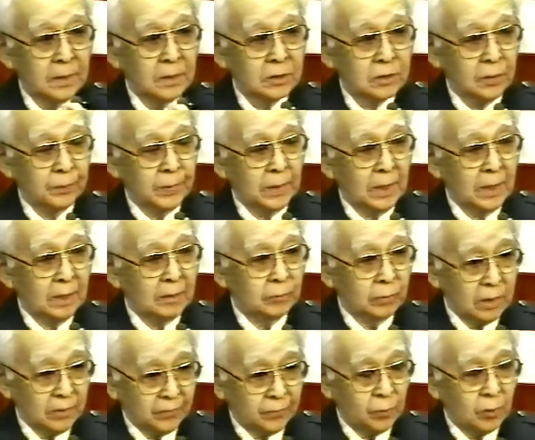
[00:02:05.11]
supply and
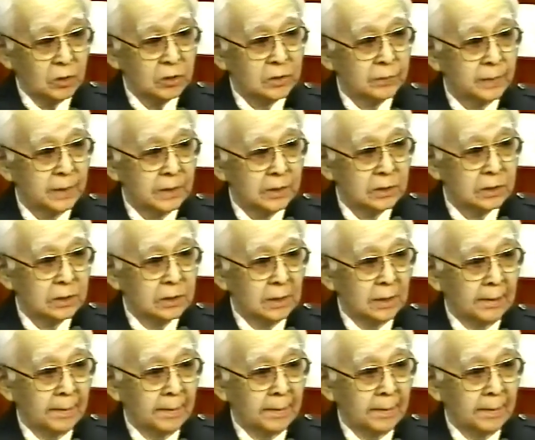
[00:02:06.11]
reinforcements.